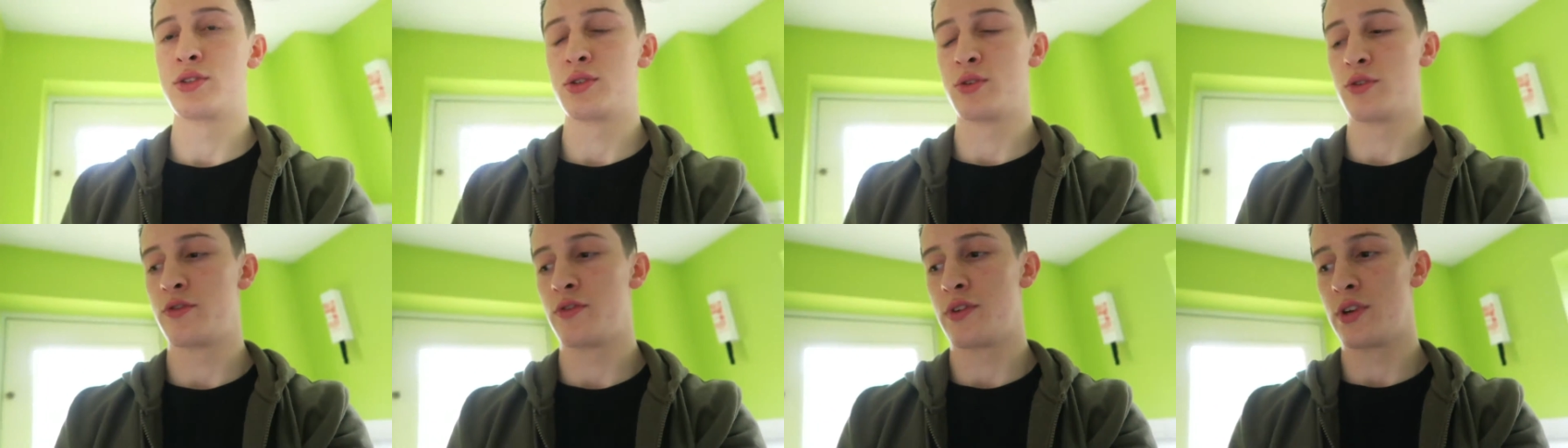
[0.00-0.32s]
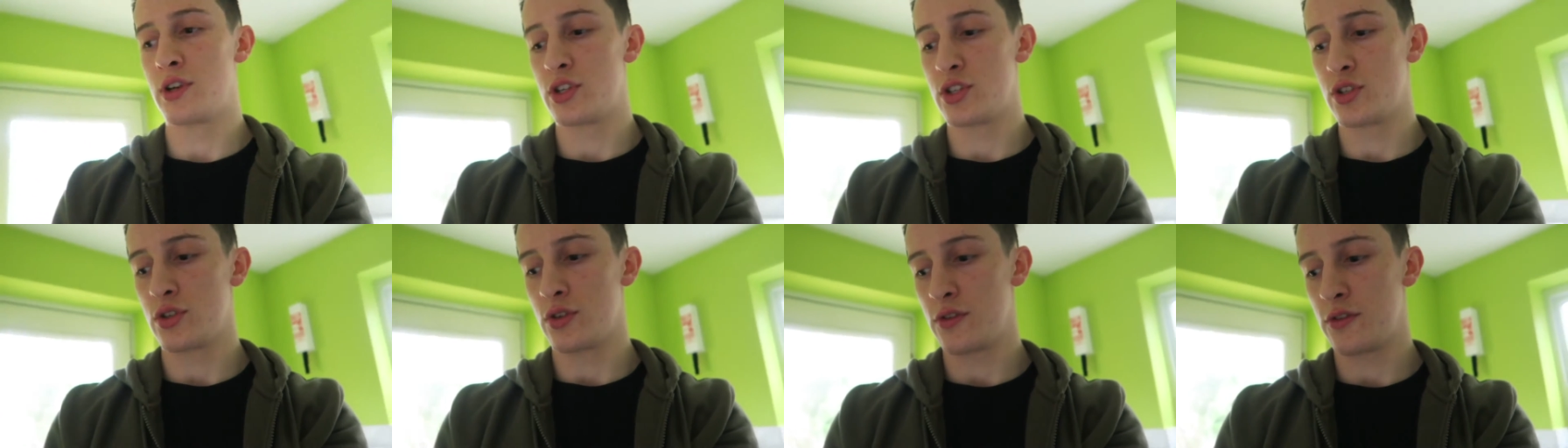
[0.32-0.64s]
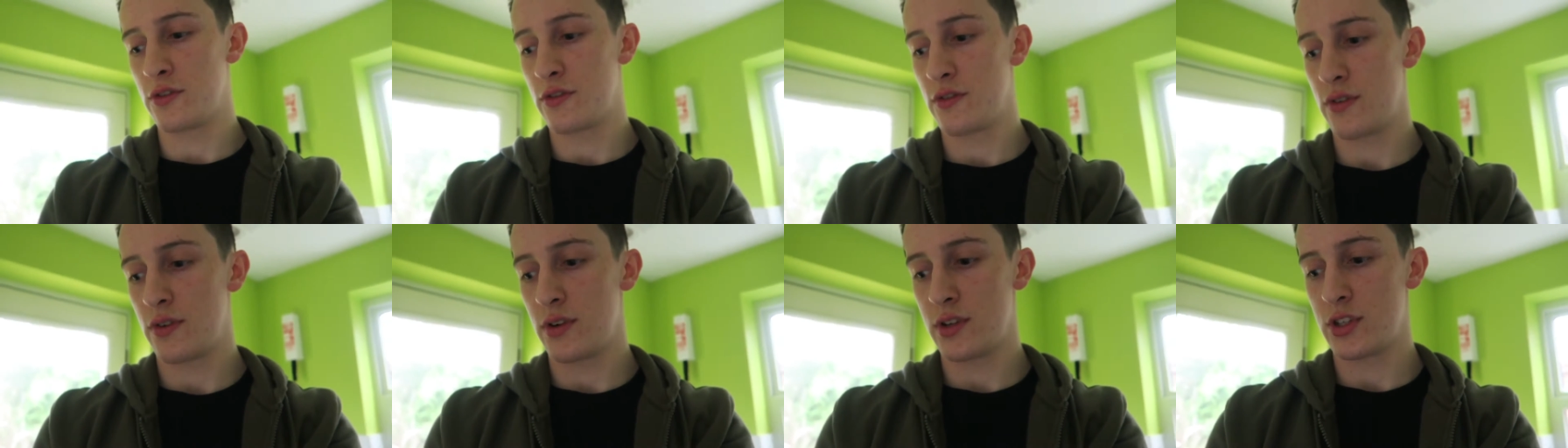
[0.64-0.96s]
to finish
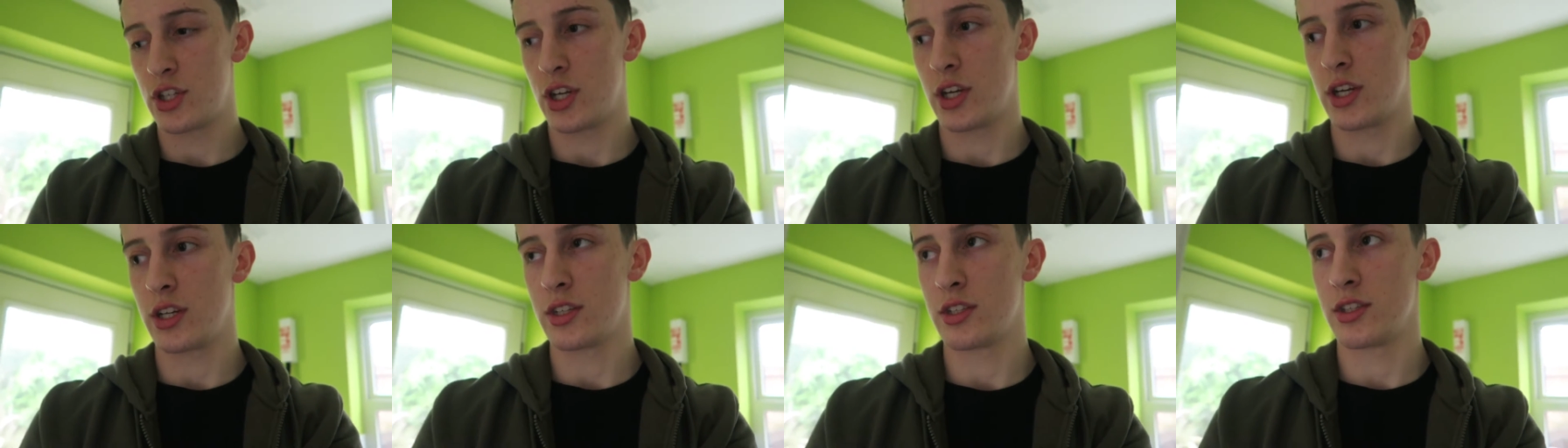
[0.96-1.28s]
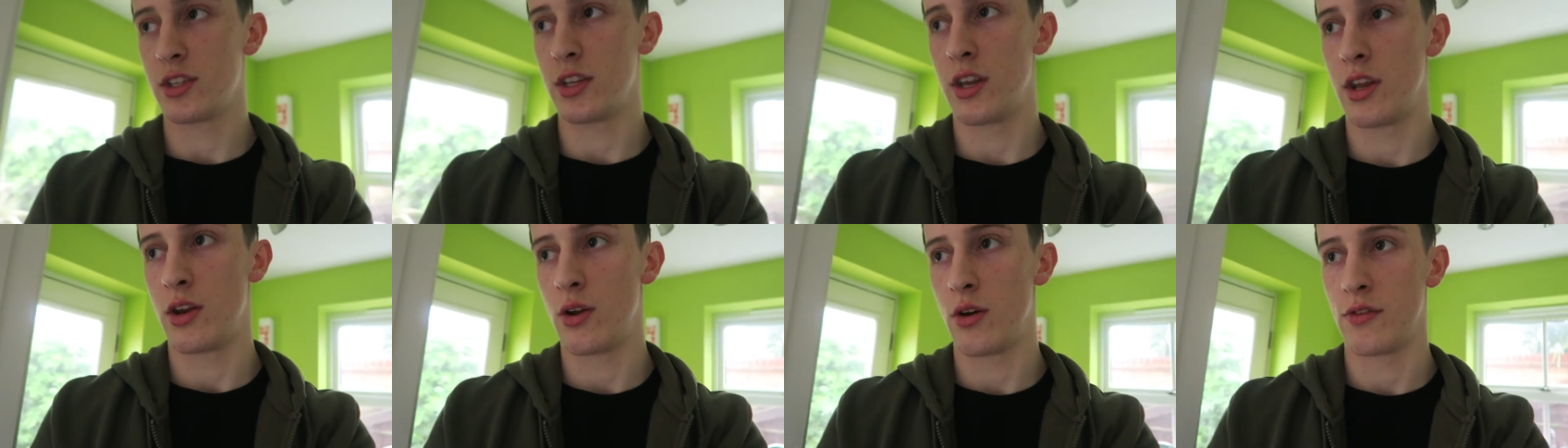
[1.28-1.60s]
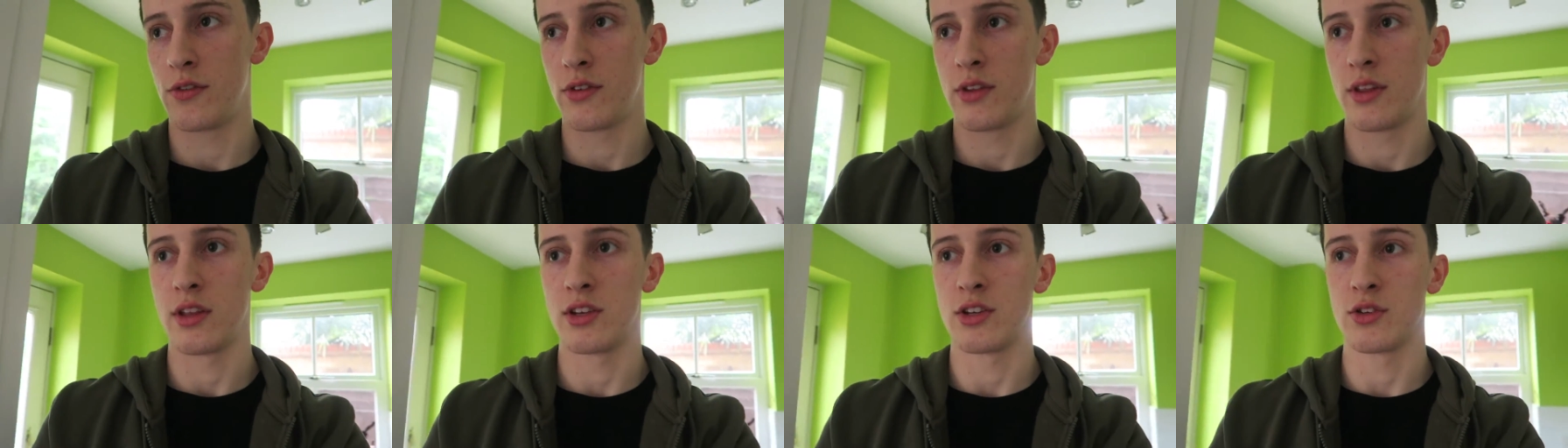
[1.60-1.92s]
off chest, and then
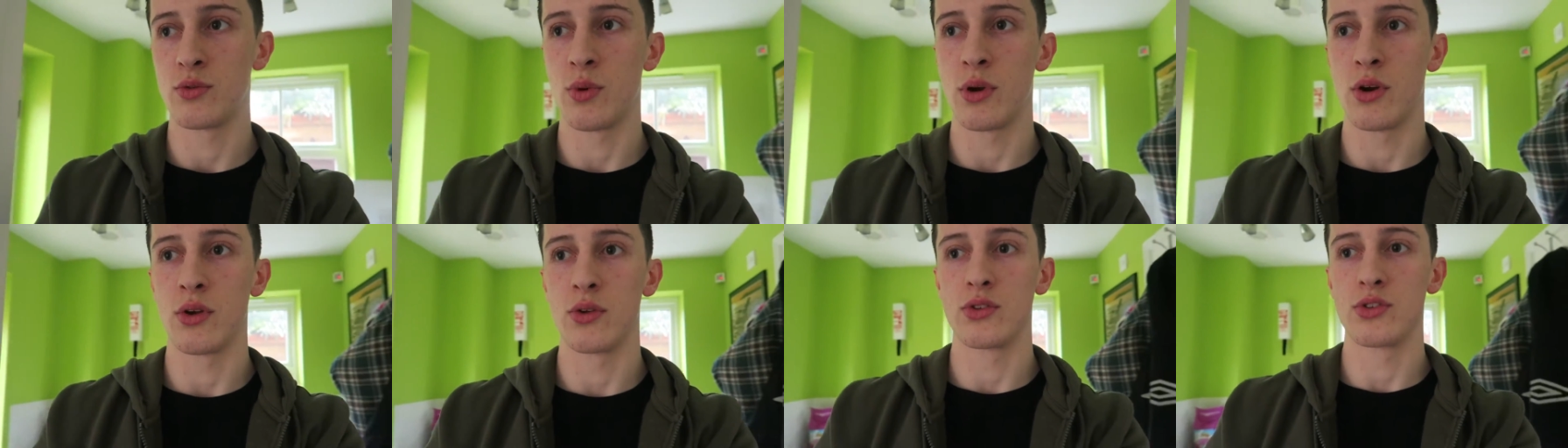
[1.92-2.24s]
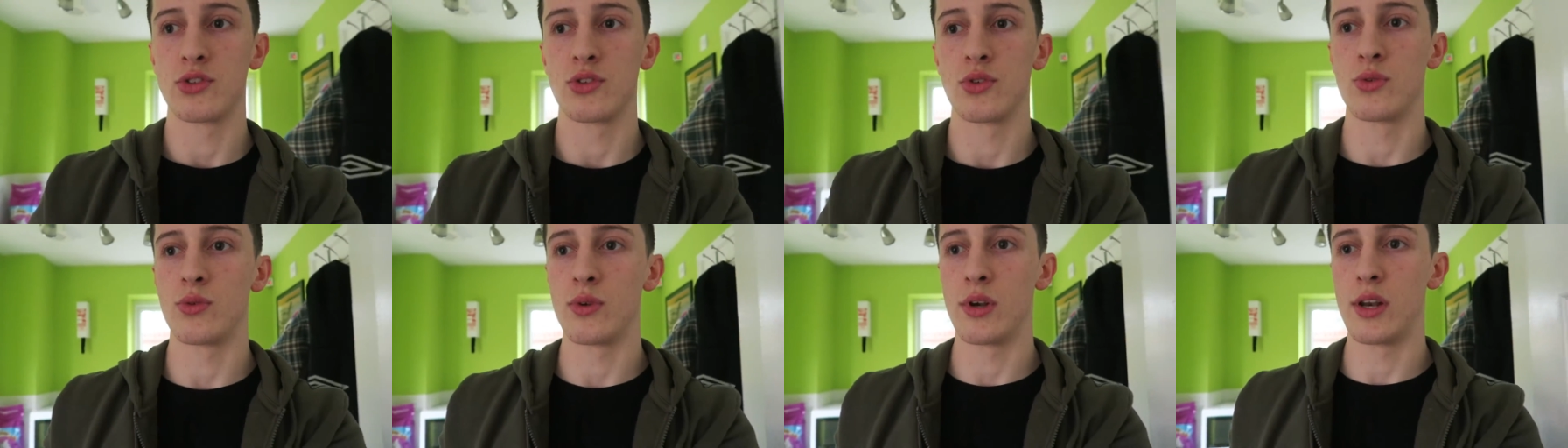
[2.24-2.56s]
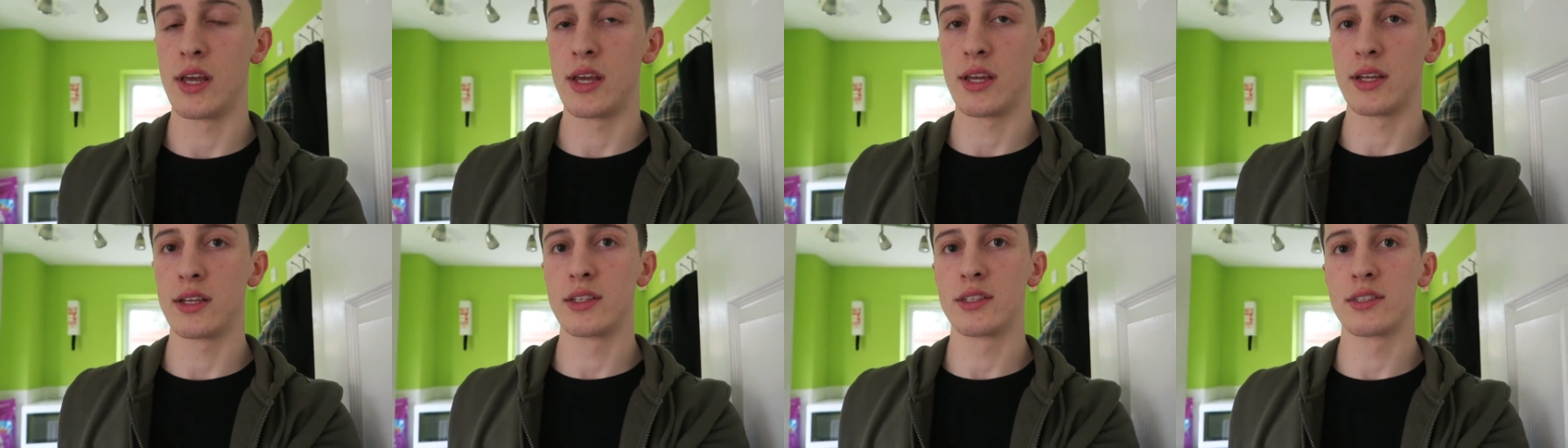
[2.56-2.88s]
after that just went on to
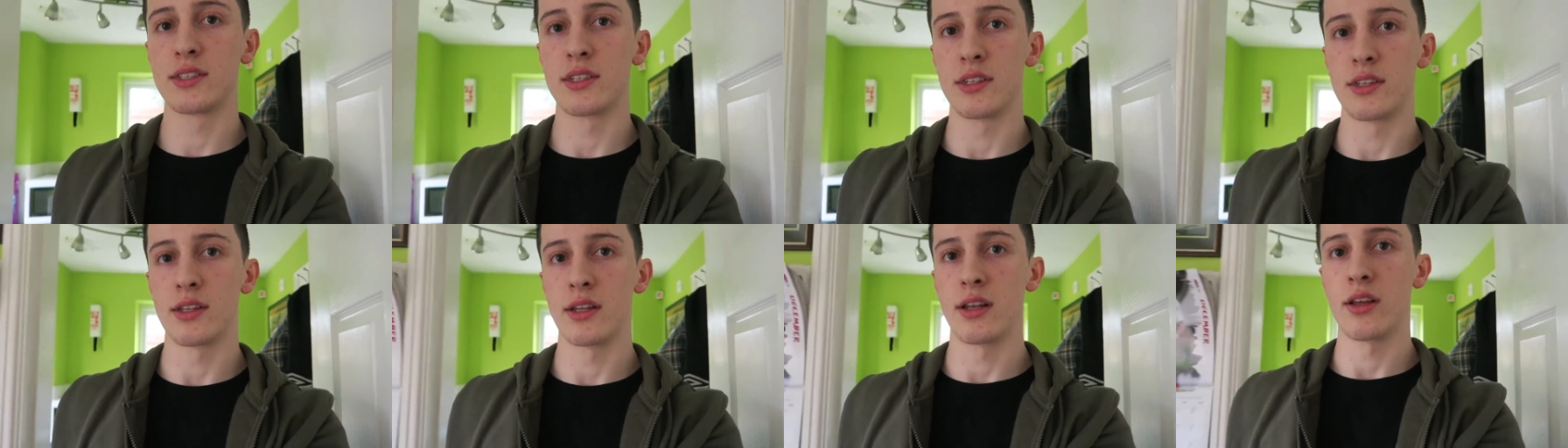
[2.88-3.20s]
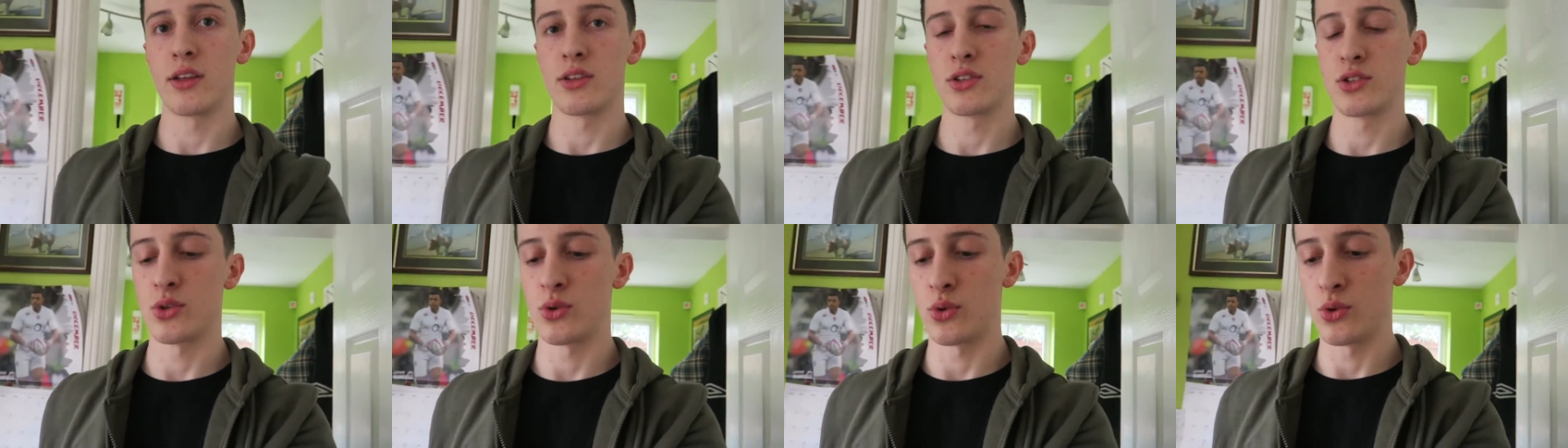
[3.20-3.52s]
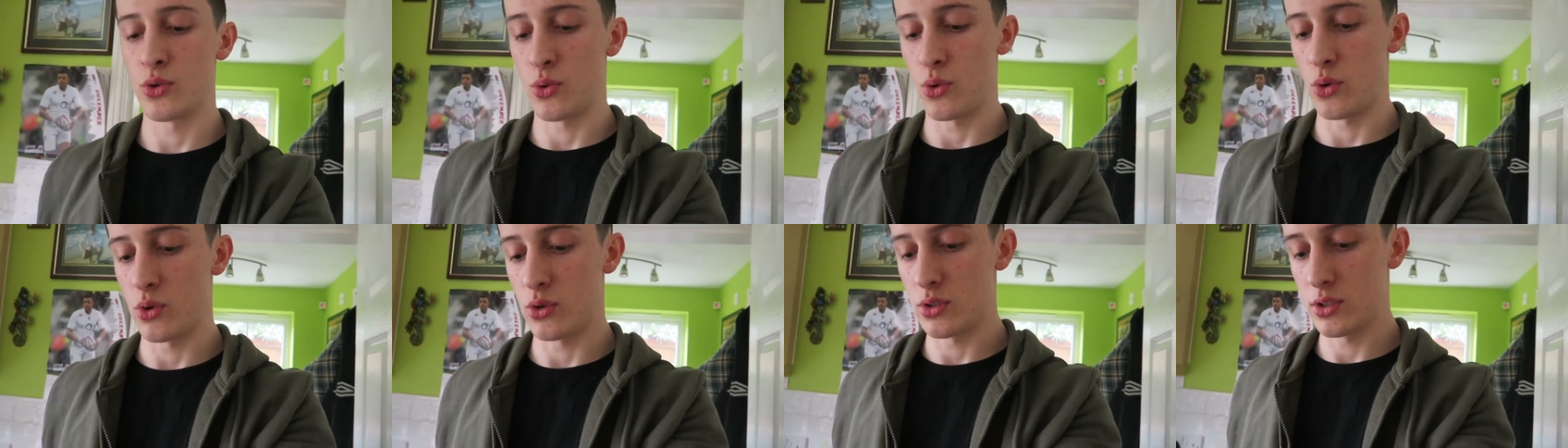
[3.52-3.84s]
legs and did like 2
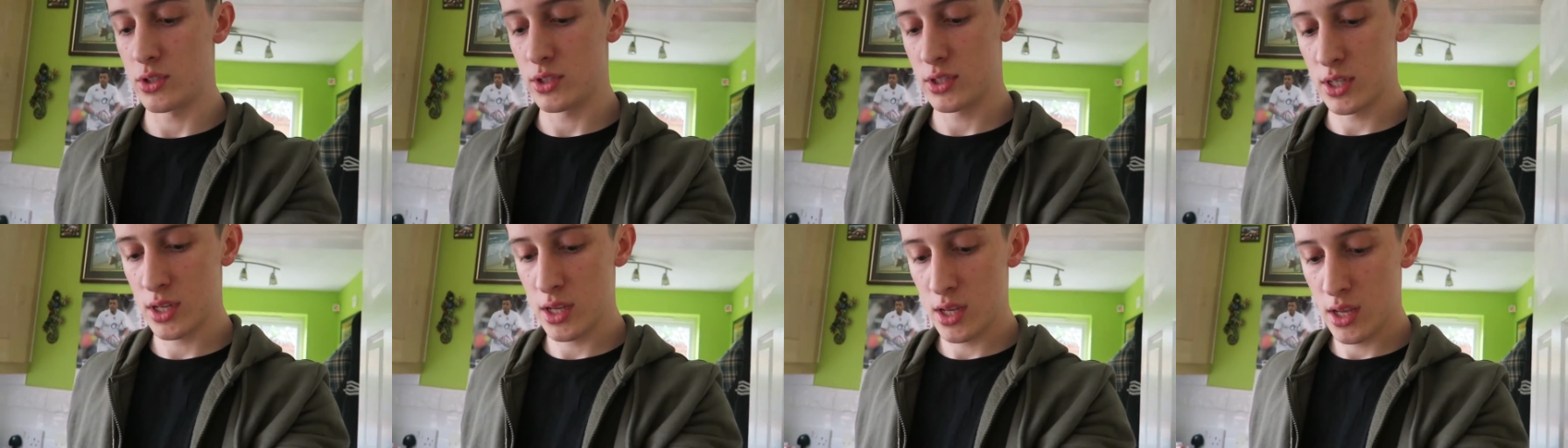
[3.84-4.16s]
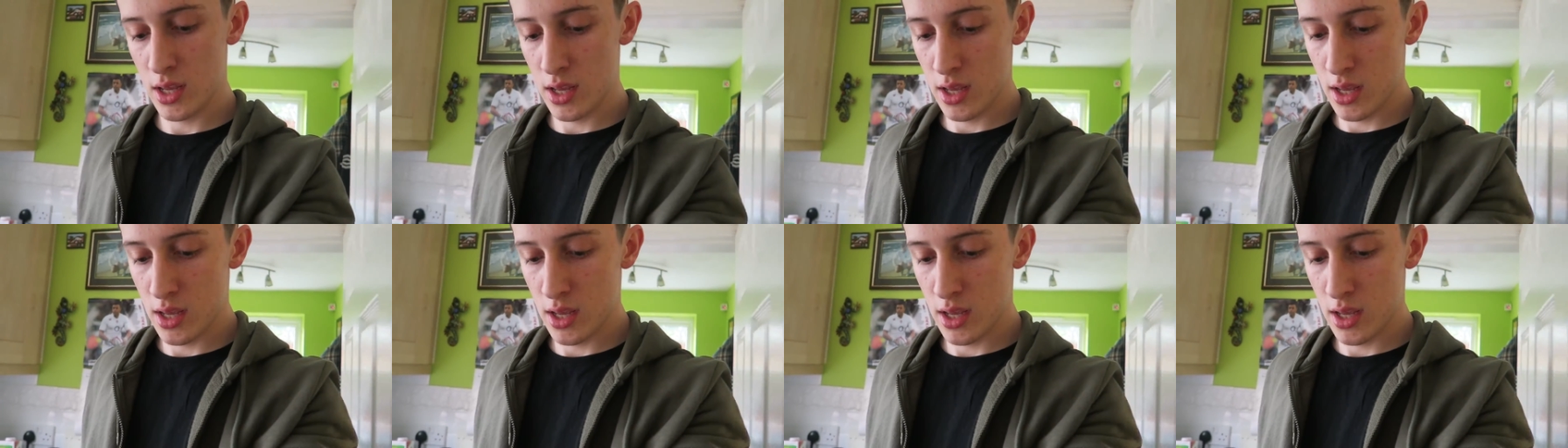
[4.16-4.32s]
quads